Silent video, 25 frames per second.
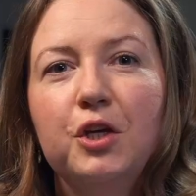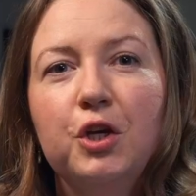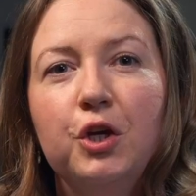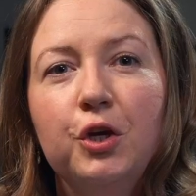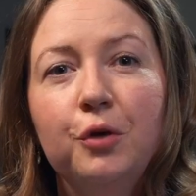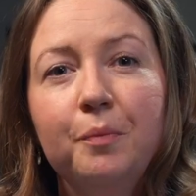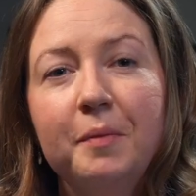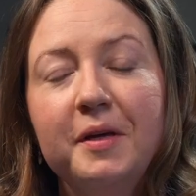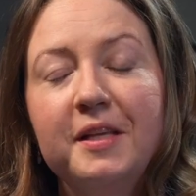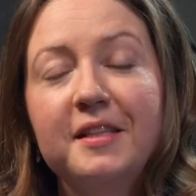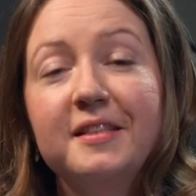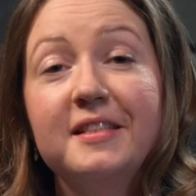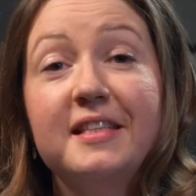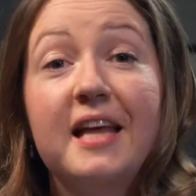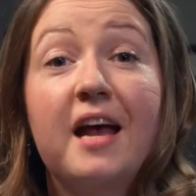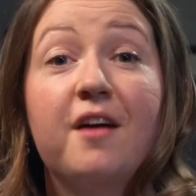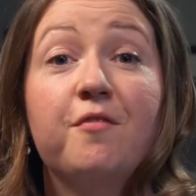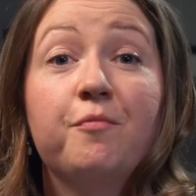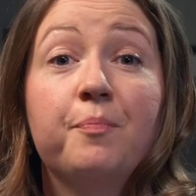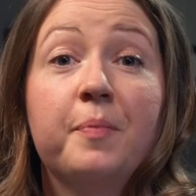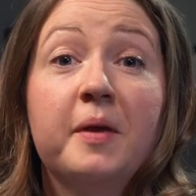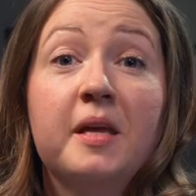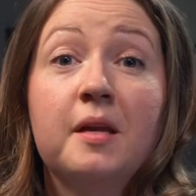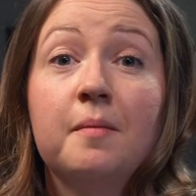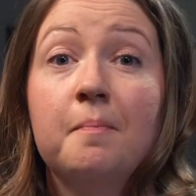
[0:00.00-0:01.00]
Humans
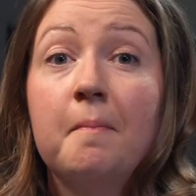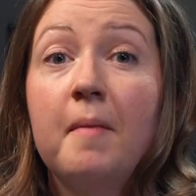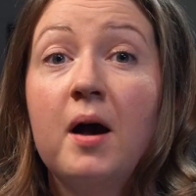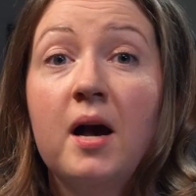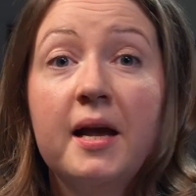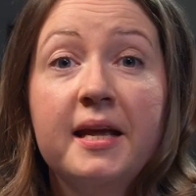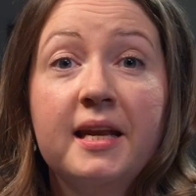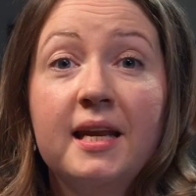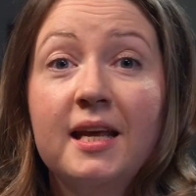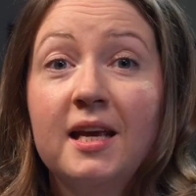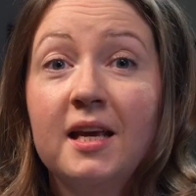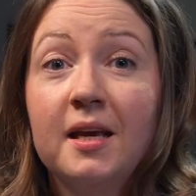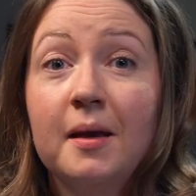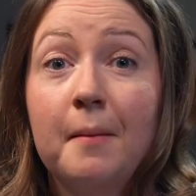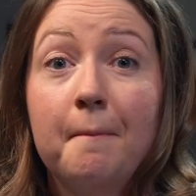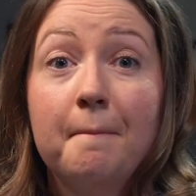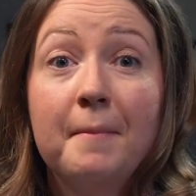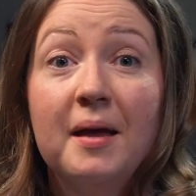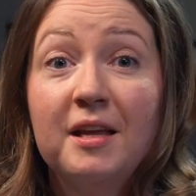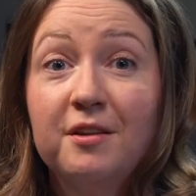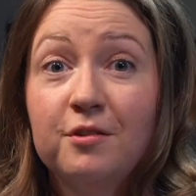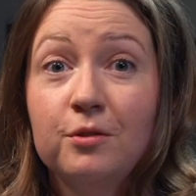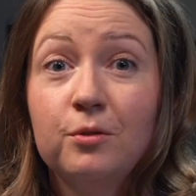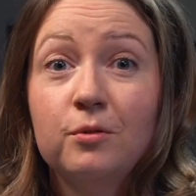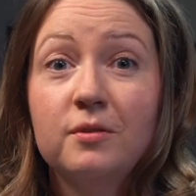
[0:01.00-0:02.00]
have been mining
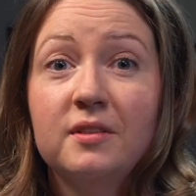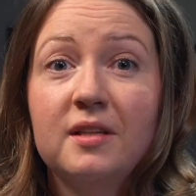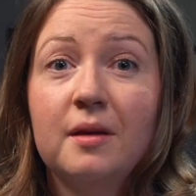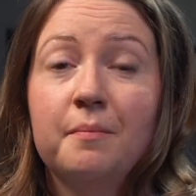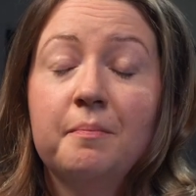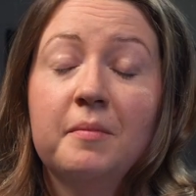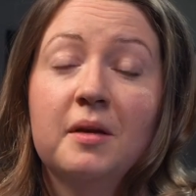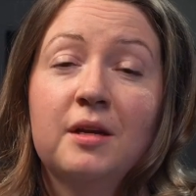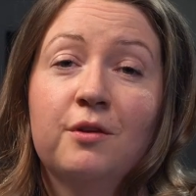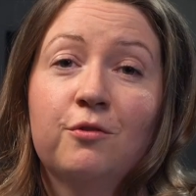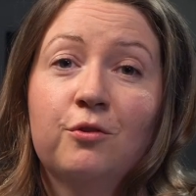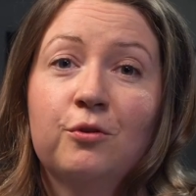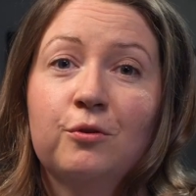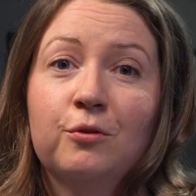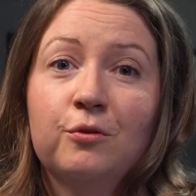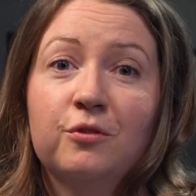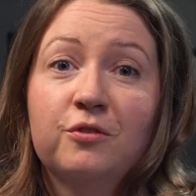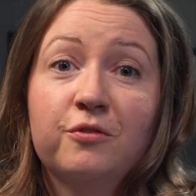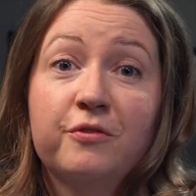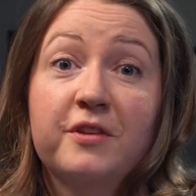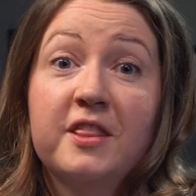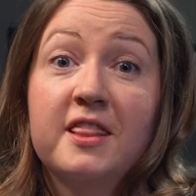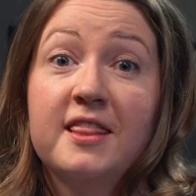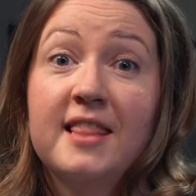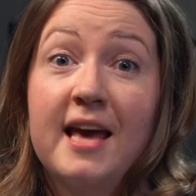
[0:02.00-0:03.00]
metals and minerals
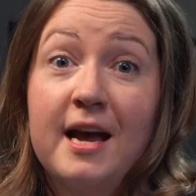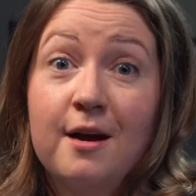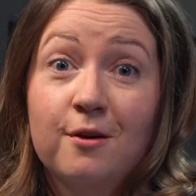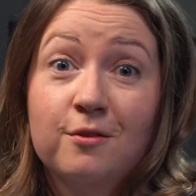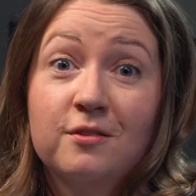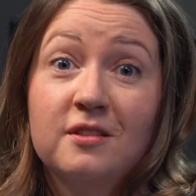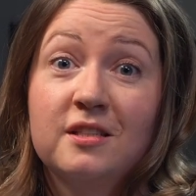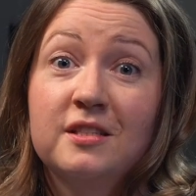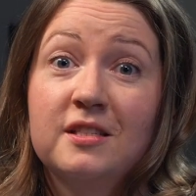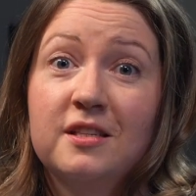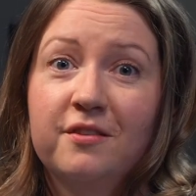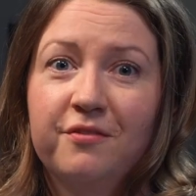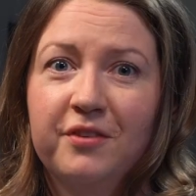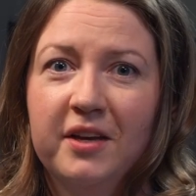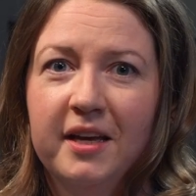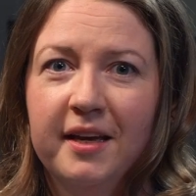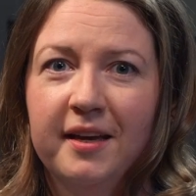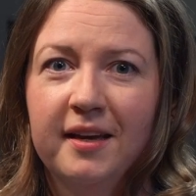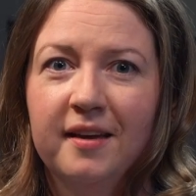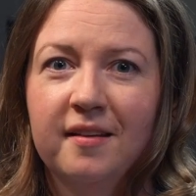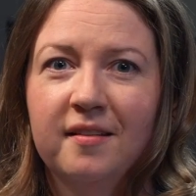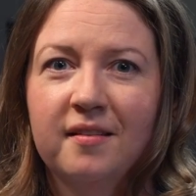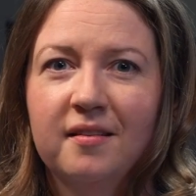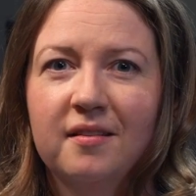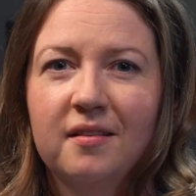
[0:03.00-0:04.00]
for thousands of
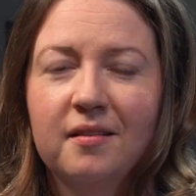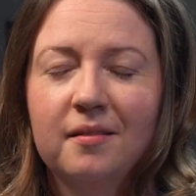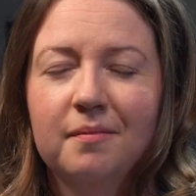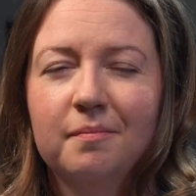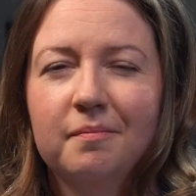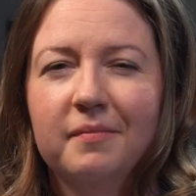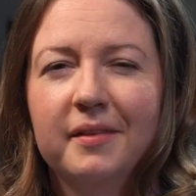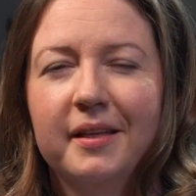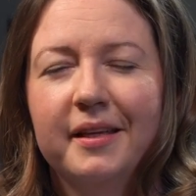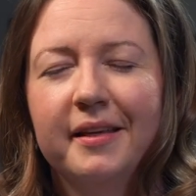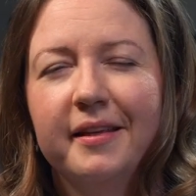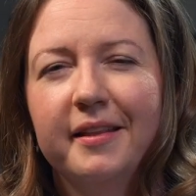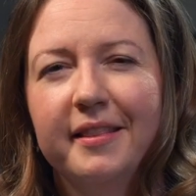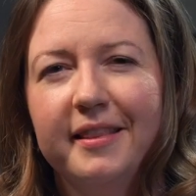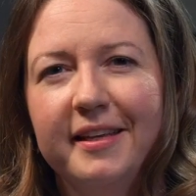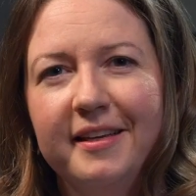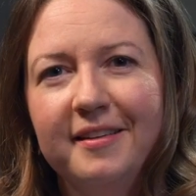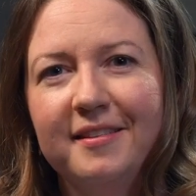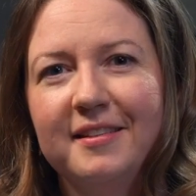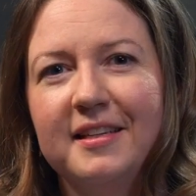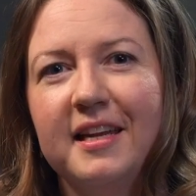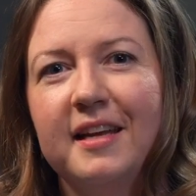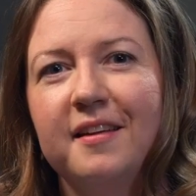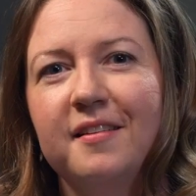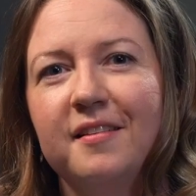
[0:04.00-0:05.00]
years.
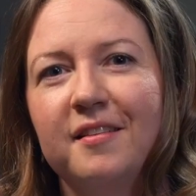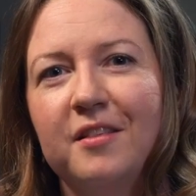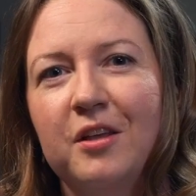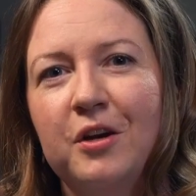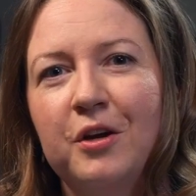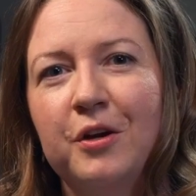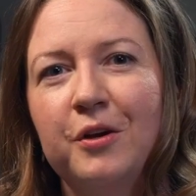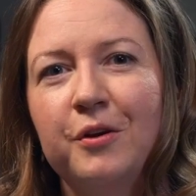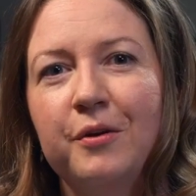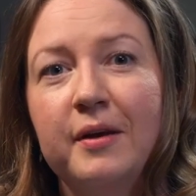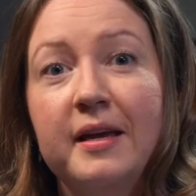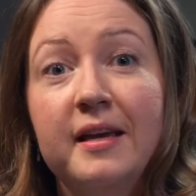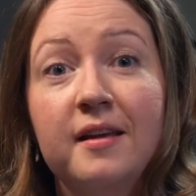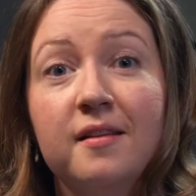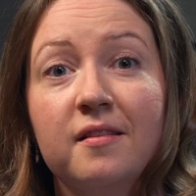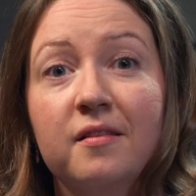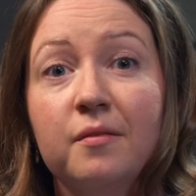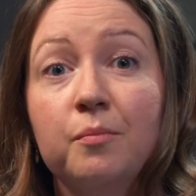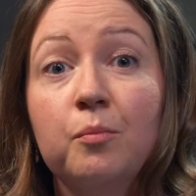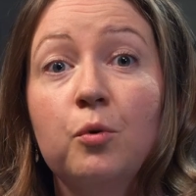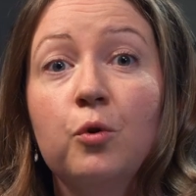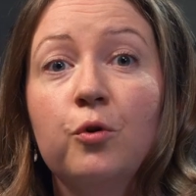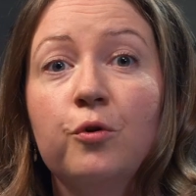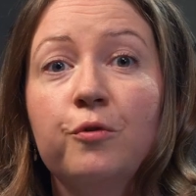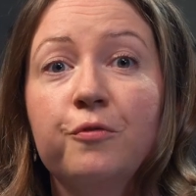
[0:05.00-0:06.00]
These days, though, it's
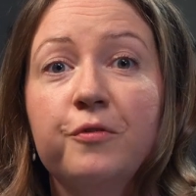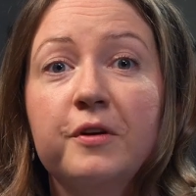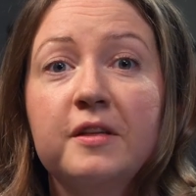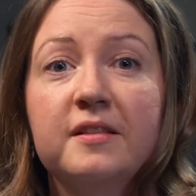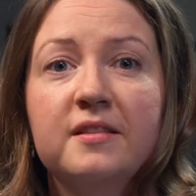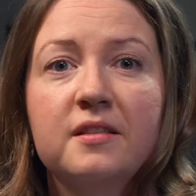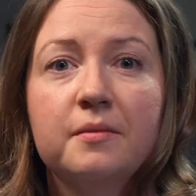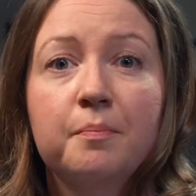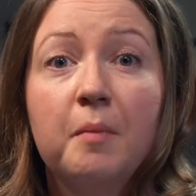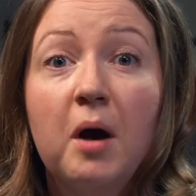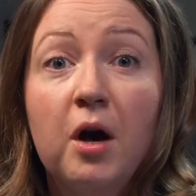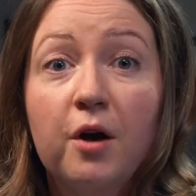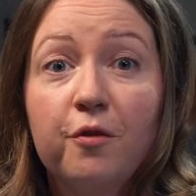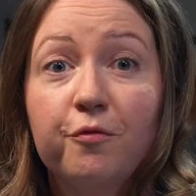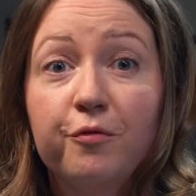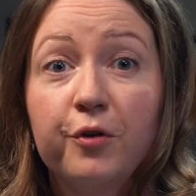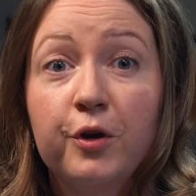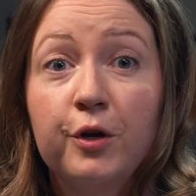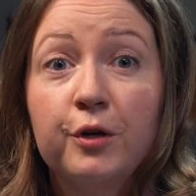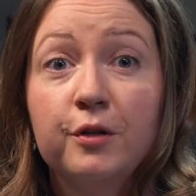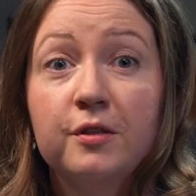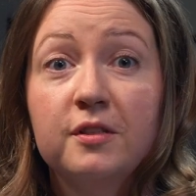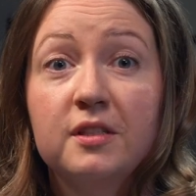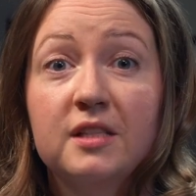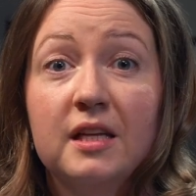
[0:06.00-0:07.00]
more for
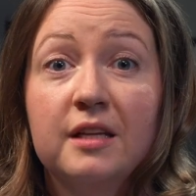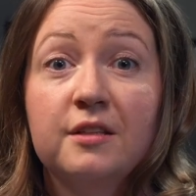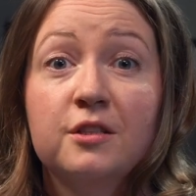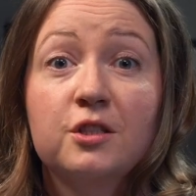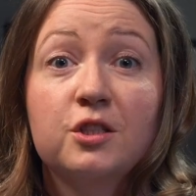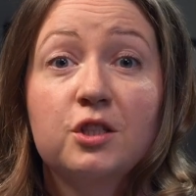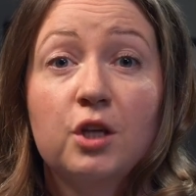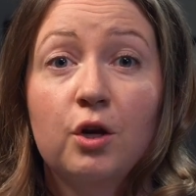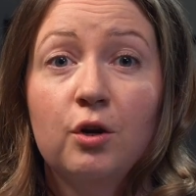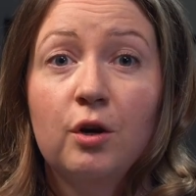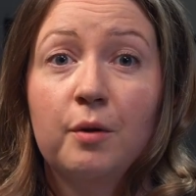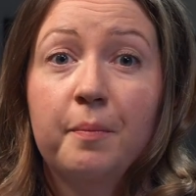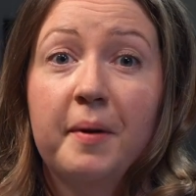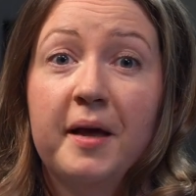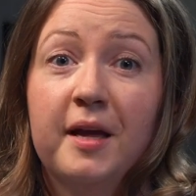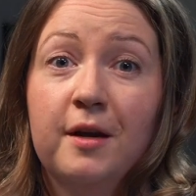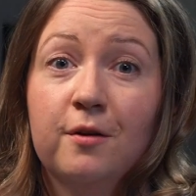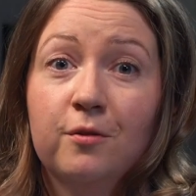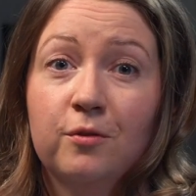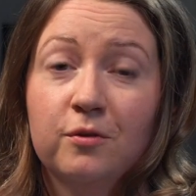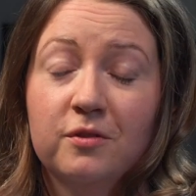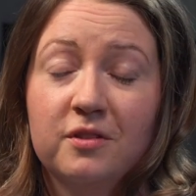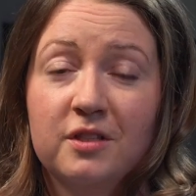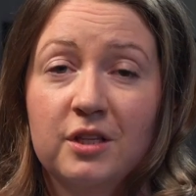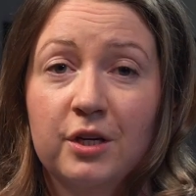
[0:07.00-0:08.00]
smartphones and solar
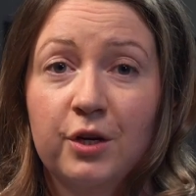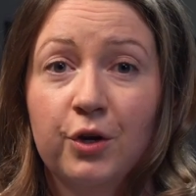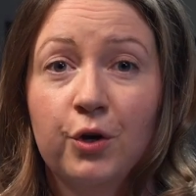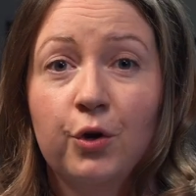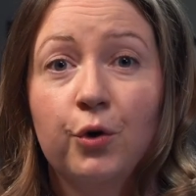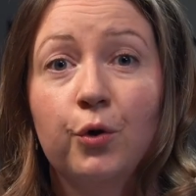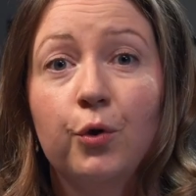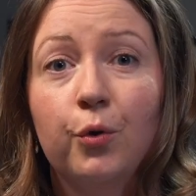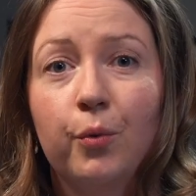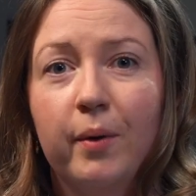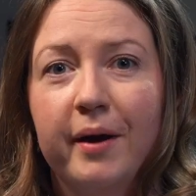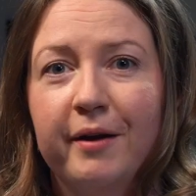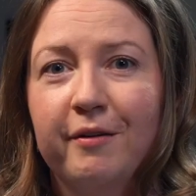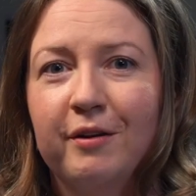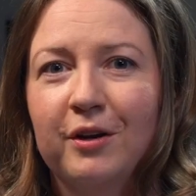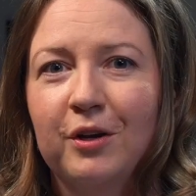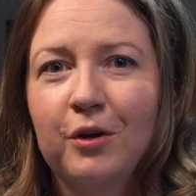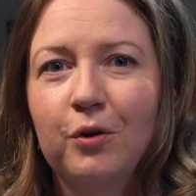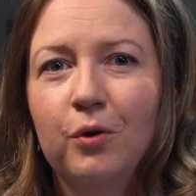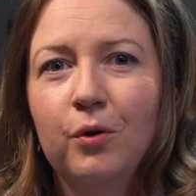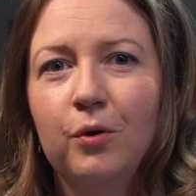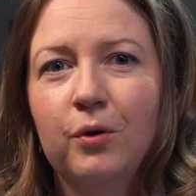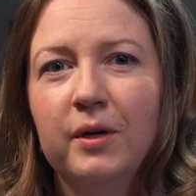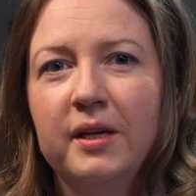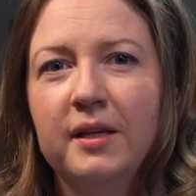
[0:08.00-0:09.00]
panels than cookware and
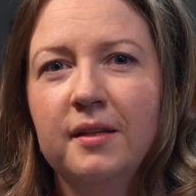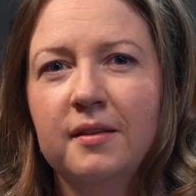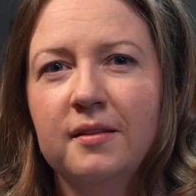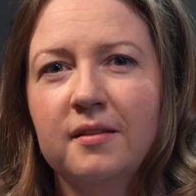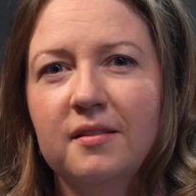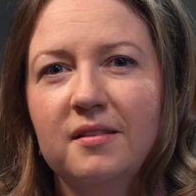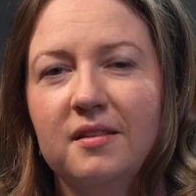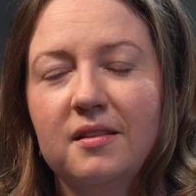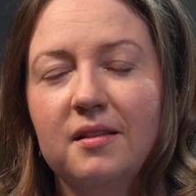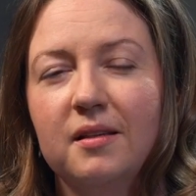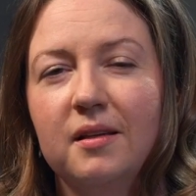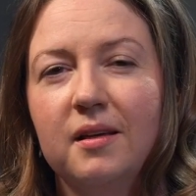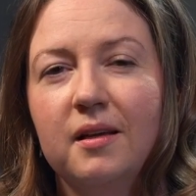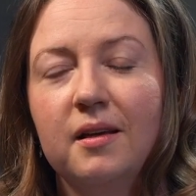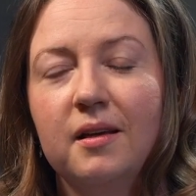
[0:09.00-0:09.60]
coins.